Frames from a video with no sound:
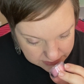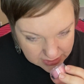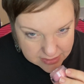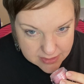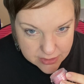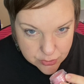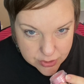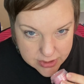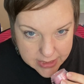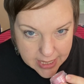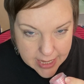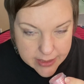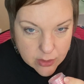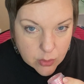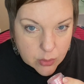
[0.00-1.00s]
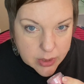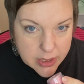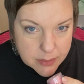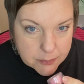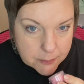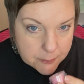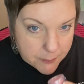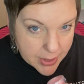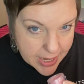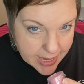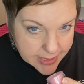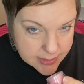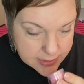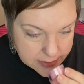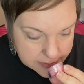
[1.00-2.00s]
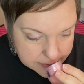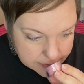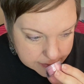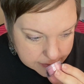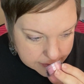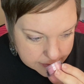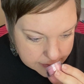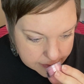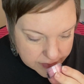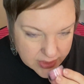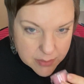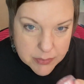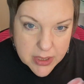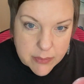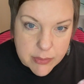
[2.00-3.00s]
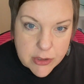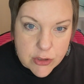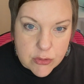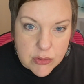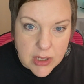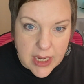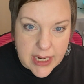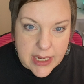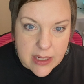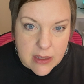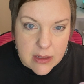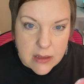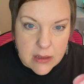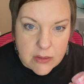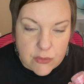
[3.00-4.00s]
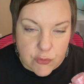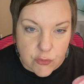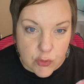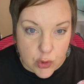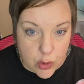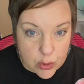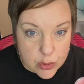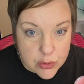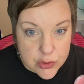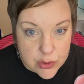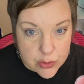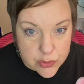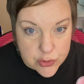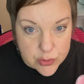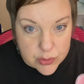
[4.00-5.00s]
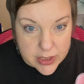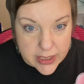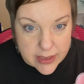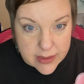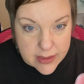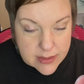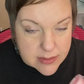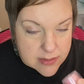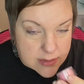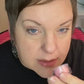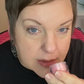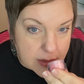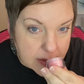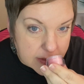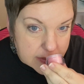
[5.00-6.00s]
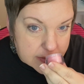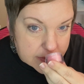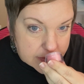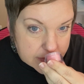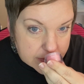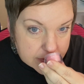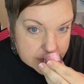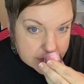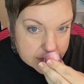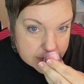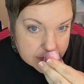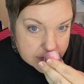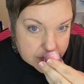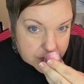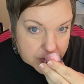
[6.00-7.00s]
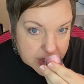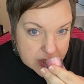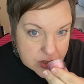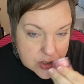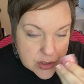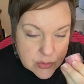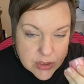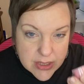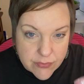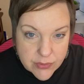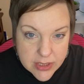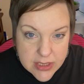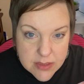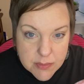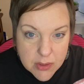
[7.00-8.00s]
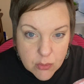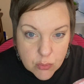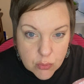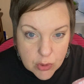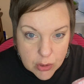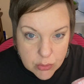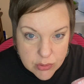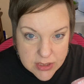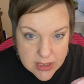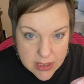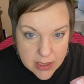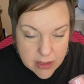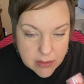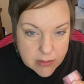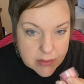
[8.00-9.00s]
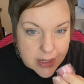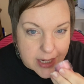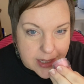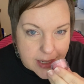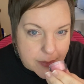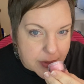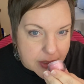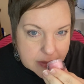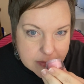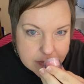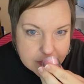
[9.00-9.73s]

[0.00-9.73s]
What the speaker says: citrus category, but people who like florals also like this because you definitely smell rose in here and lemon.